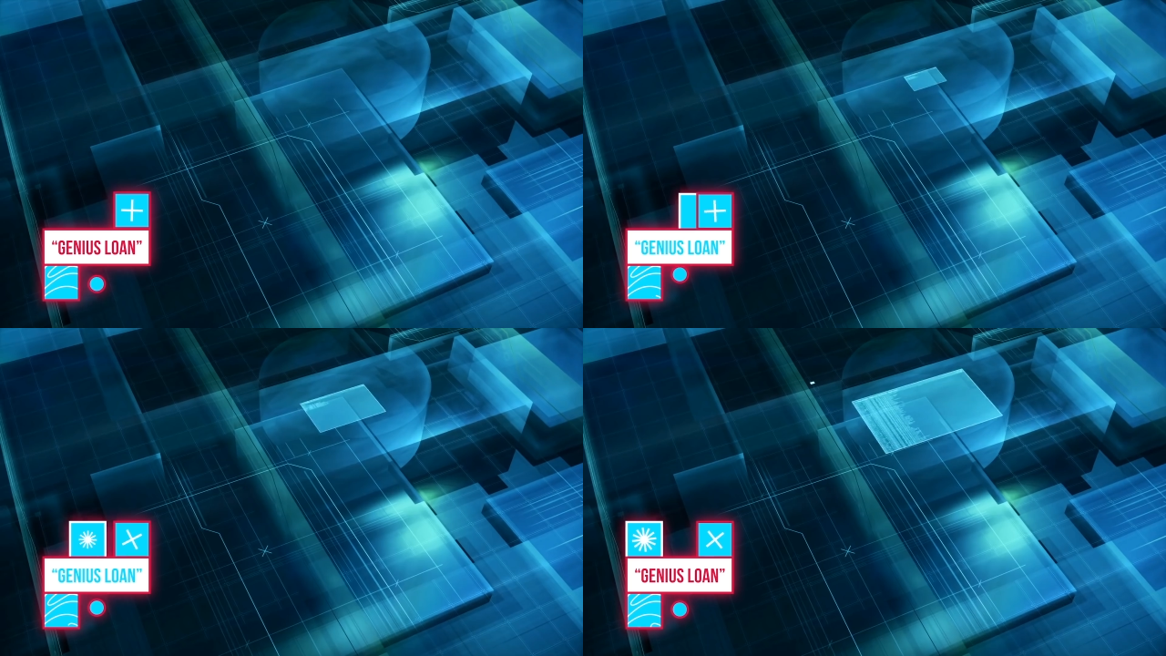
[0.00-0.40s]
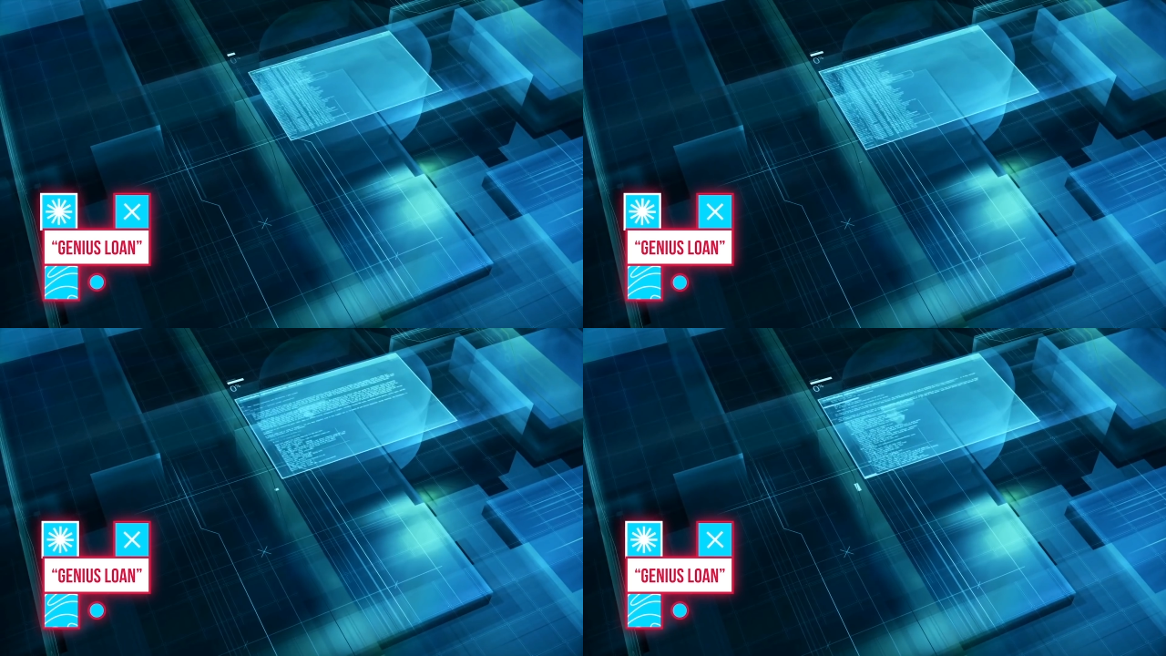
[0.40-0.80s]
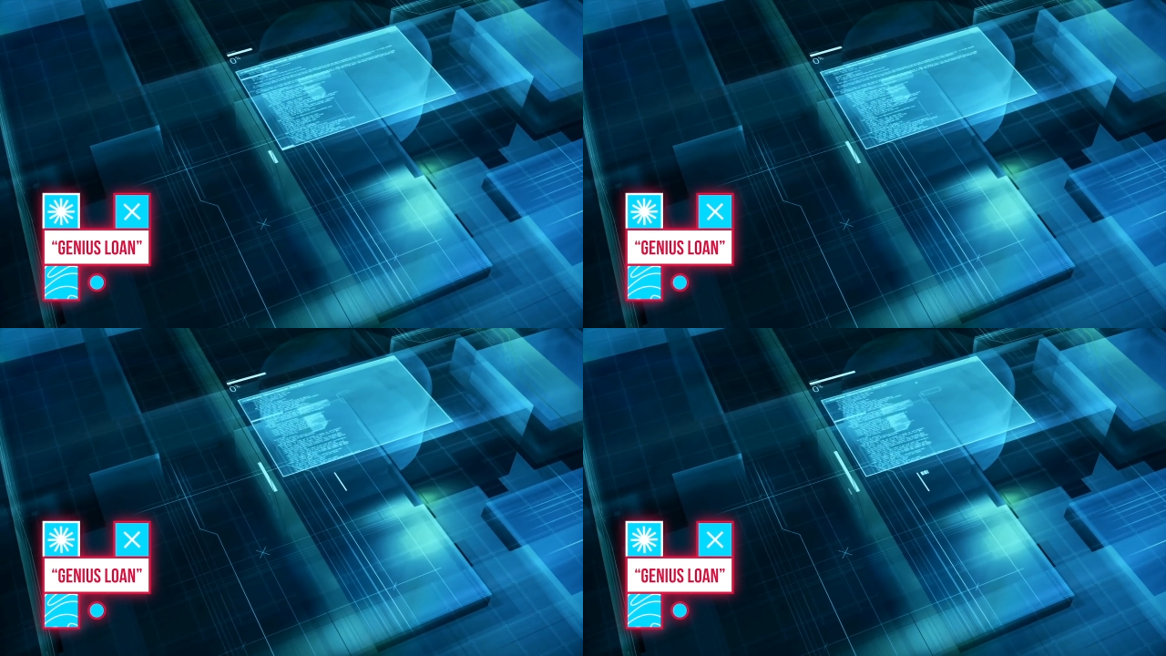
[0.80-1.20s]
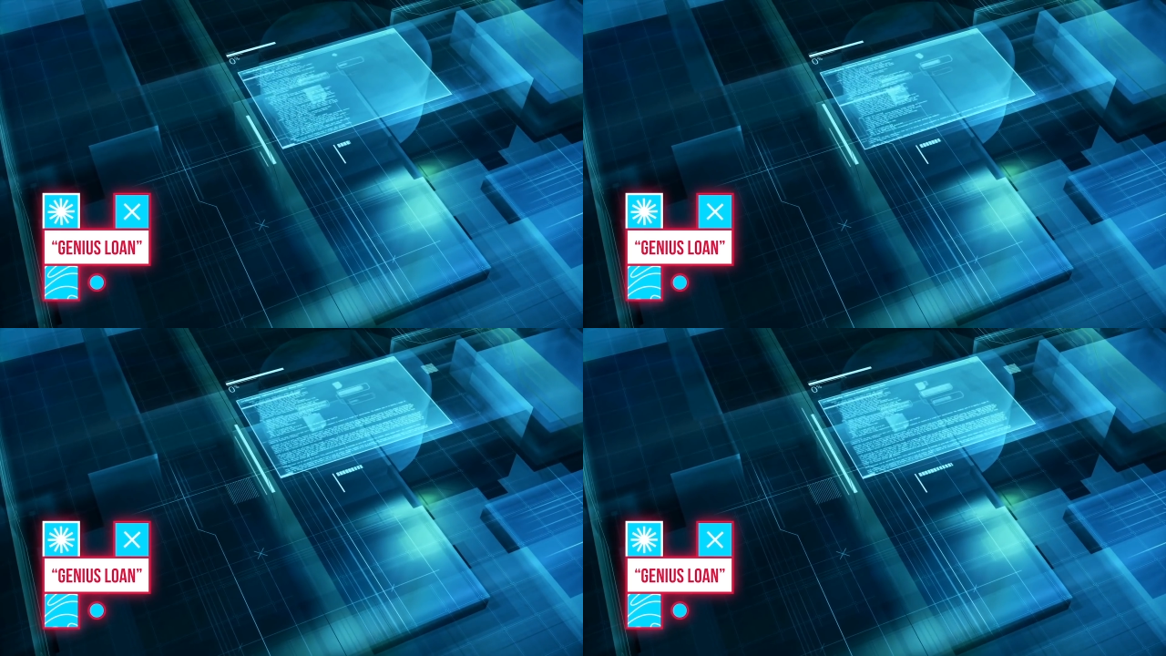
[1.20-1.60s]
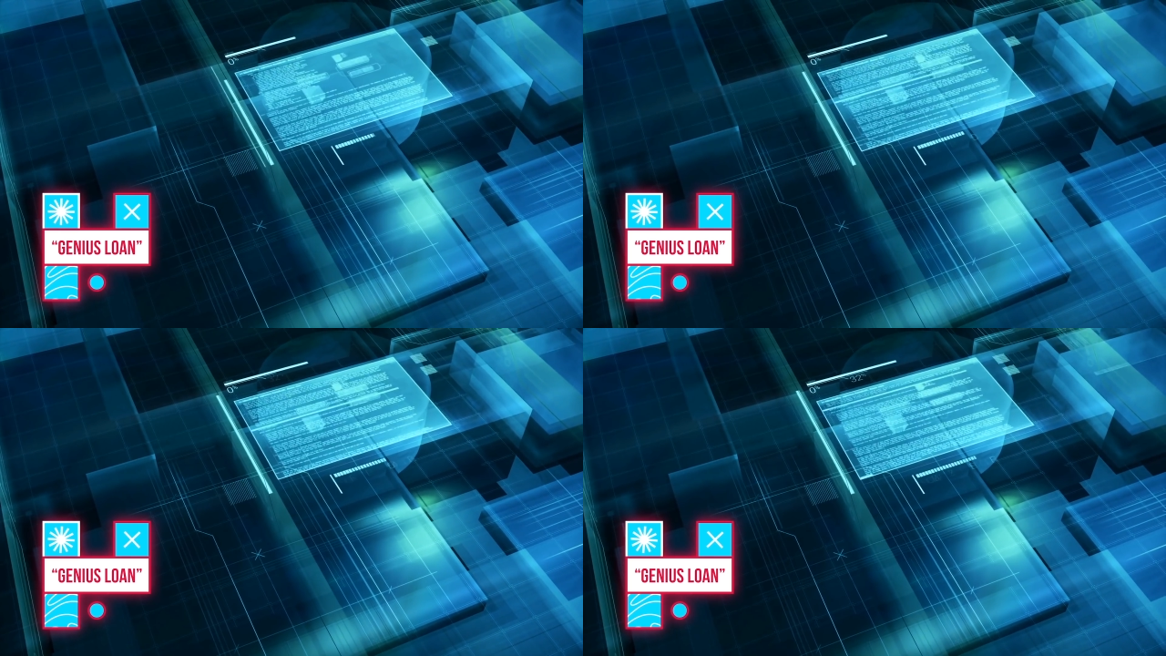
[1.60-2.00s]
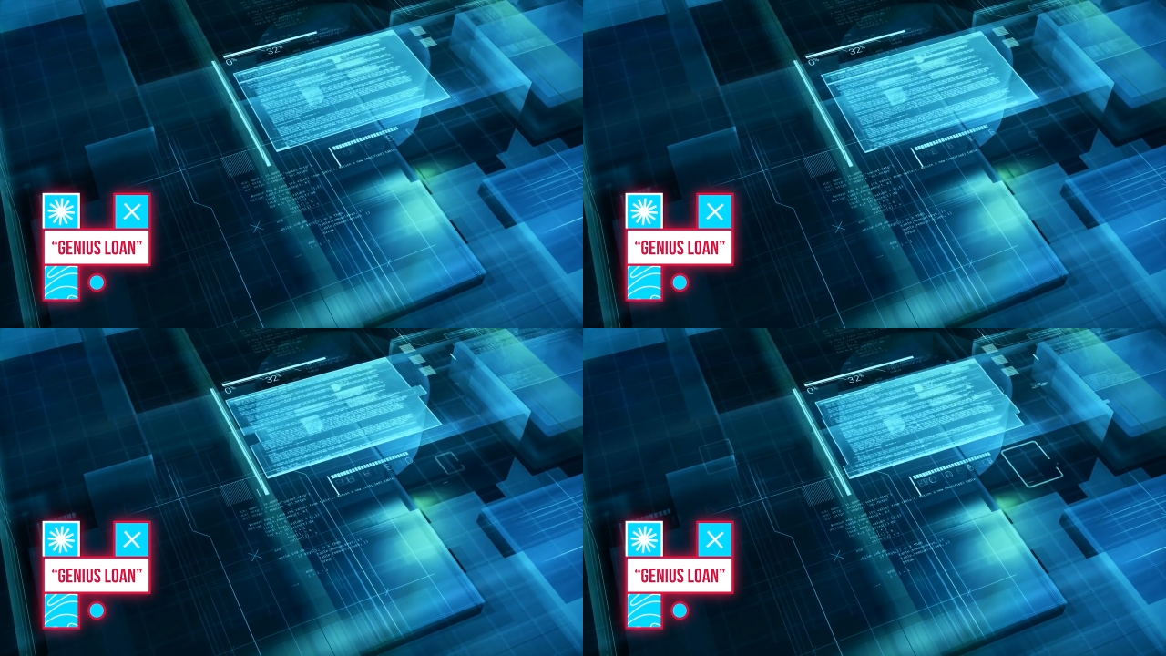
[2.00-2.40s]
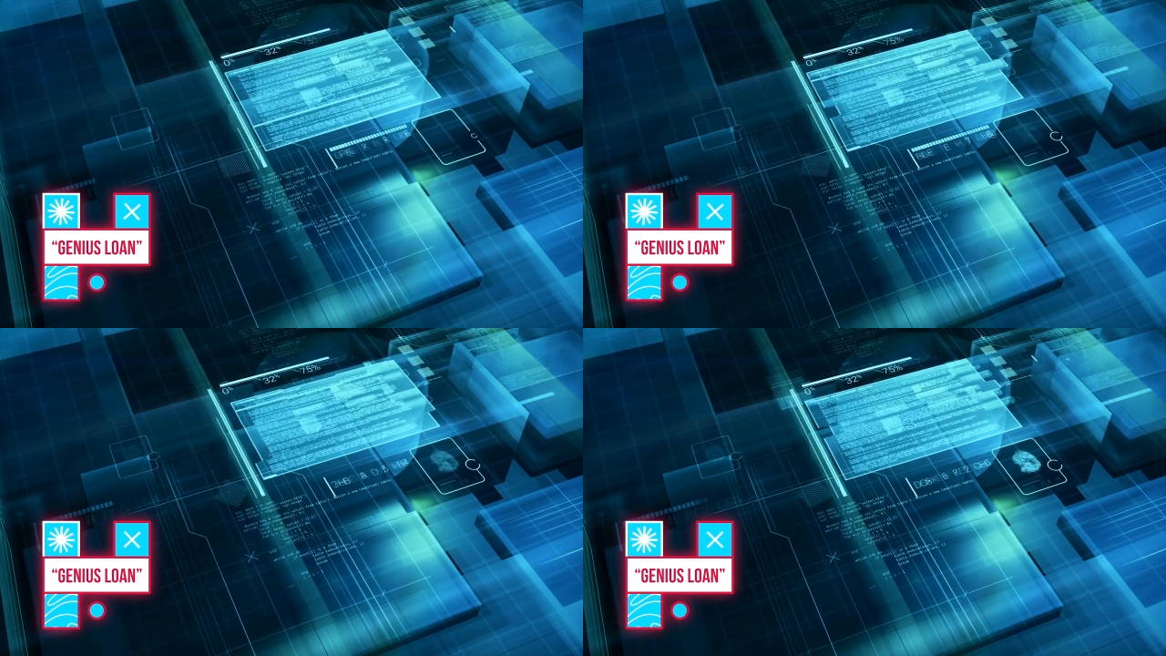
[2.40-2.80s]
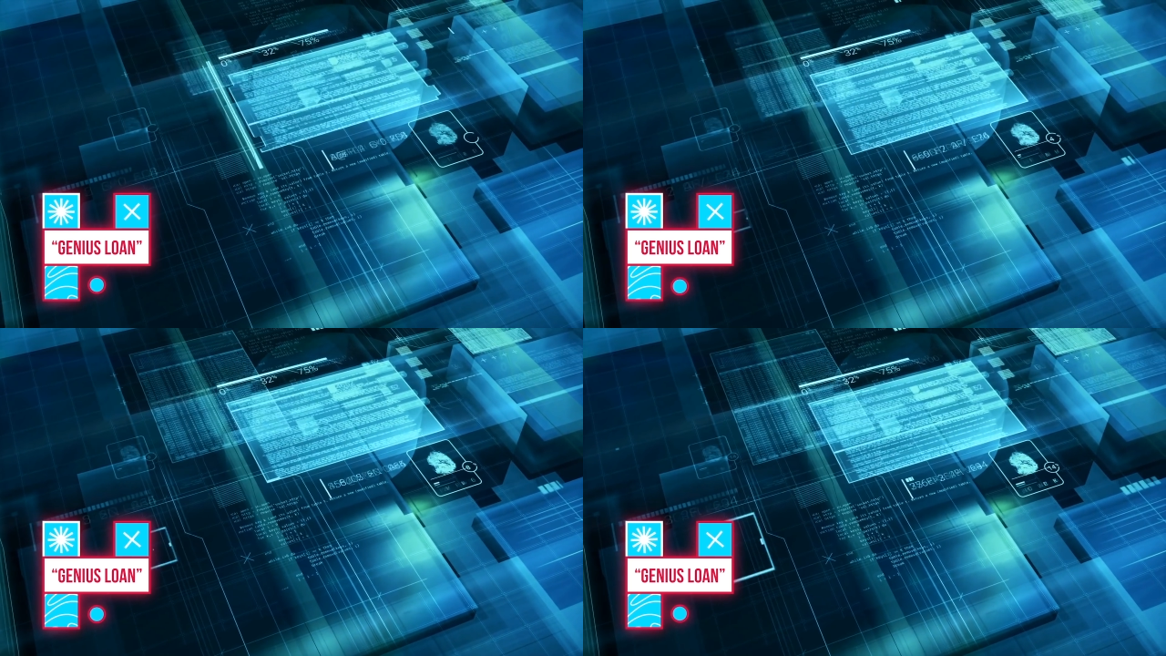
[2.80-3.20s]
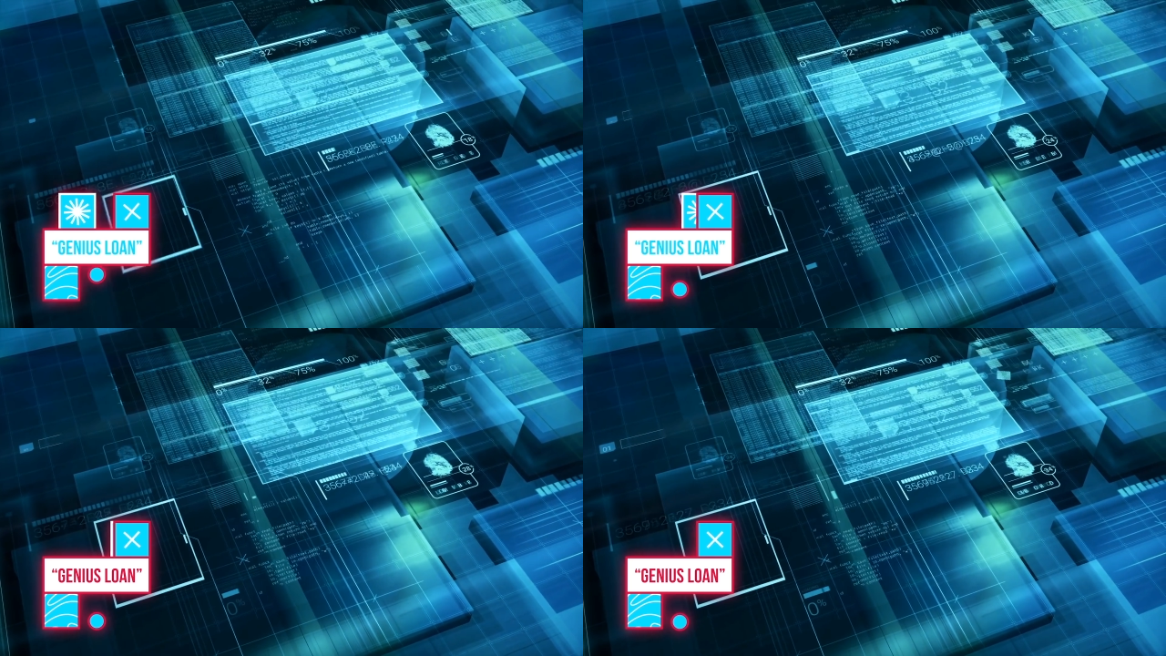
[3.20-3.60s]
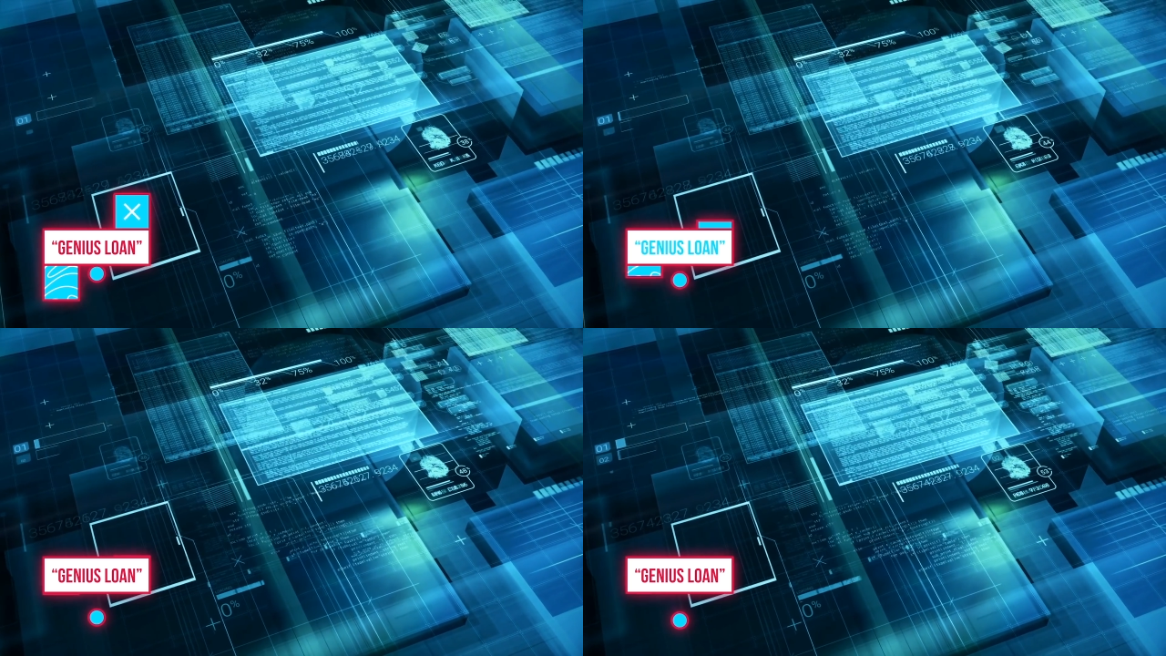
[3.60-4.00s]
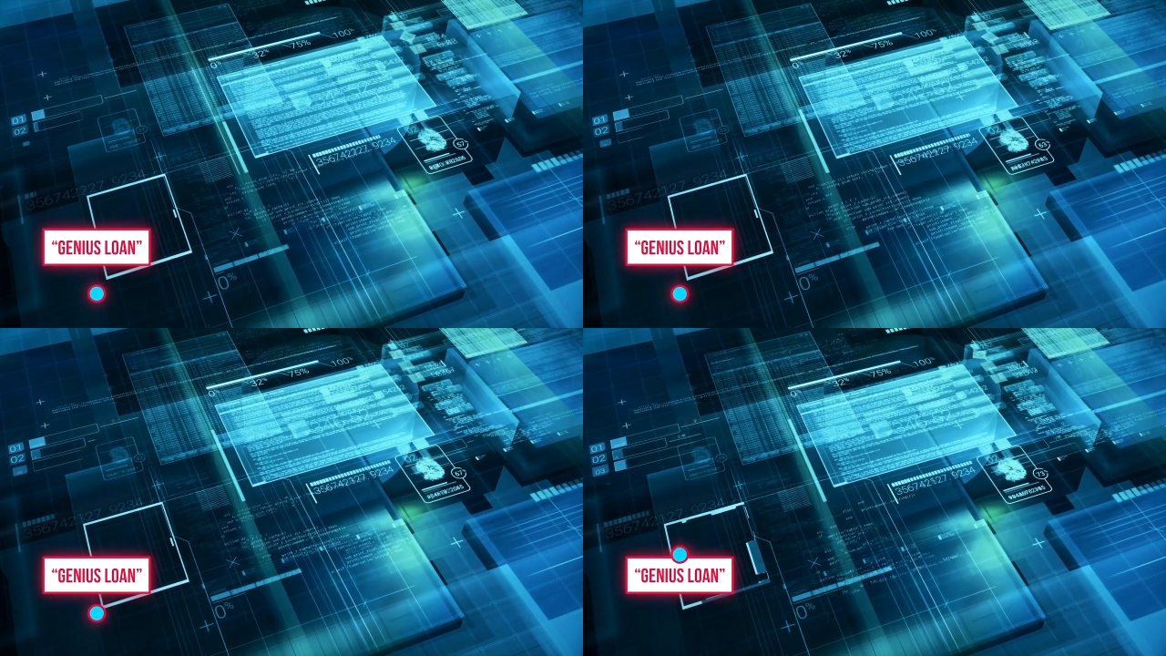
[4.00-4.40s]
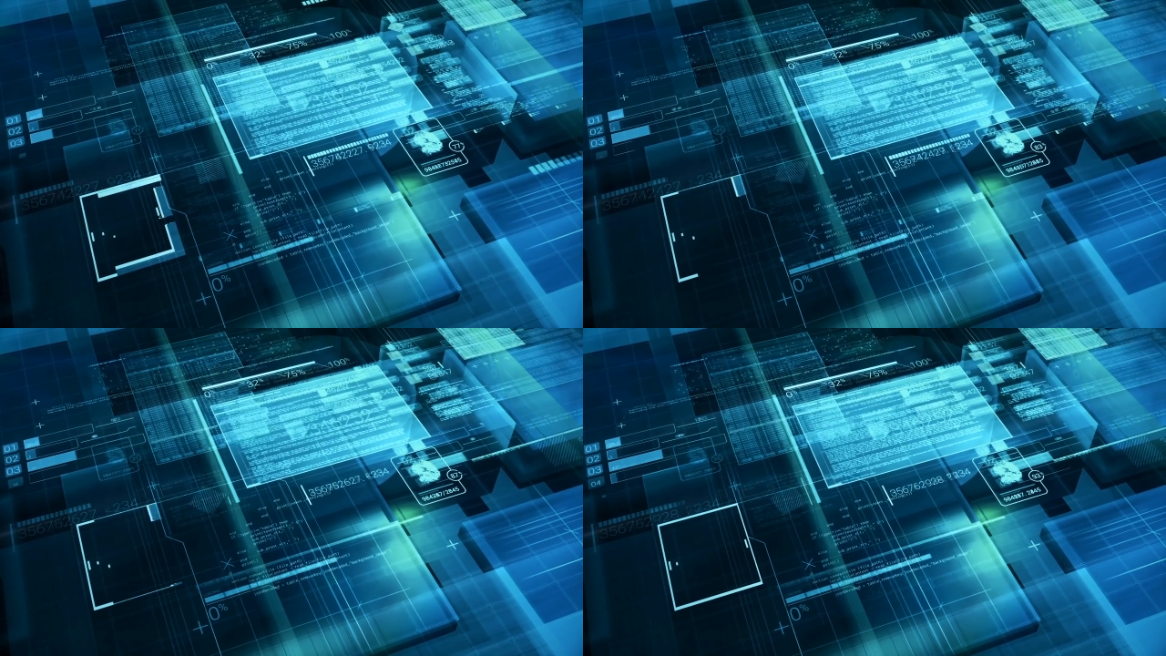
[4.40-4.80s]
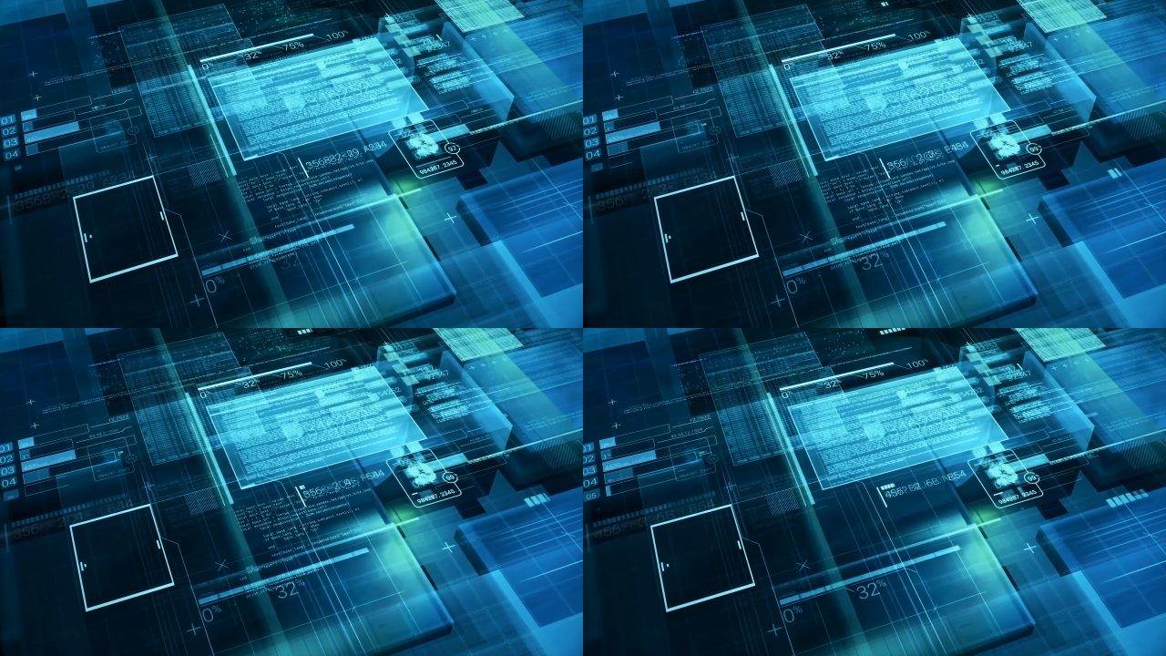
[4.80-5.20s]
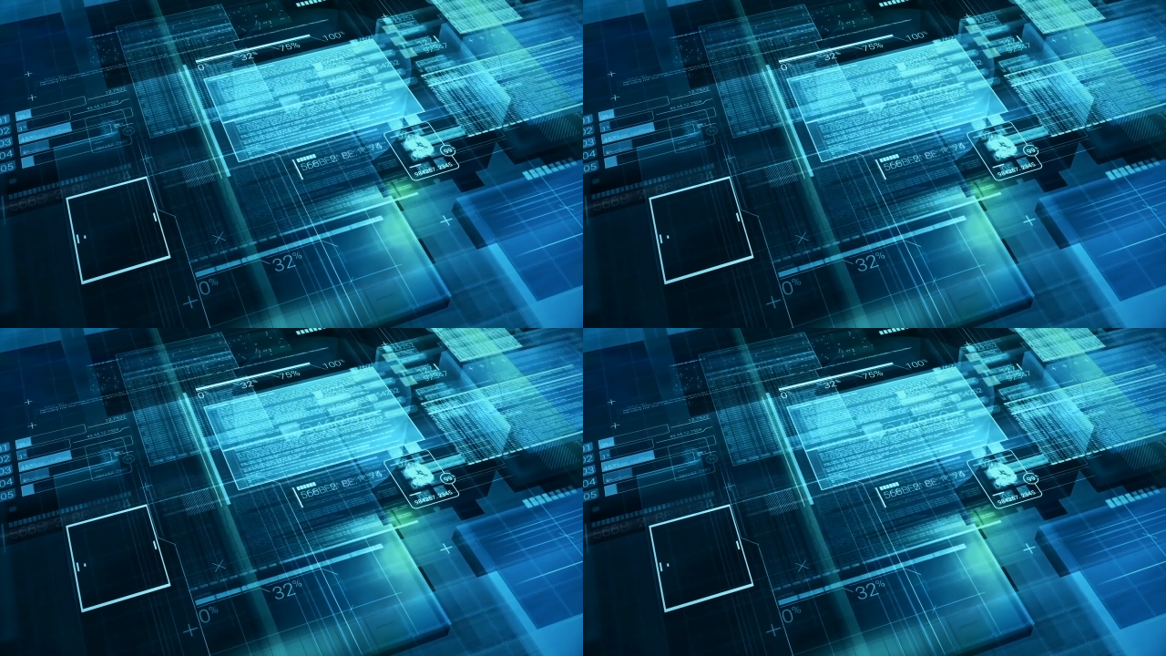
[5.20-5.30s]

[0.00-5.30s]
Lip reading: [unreadable: no face in view]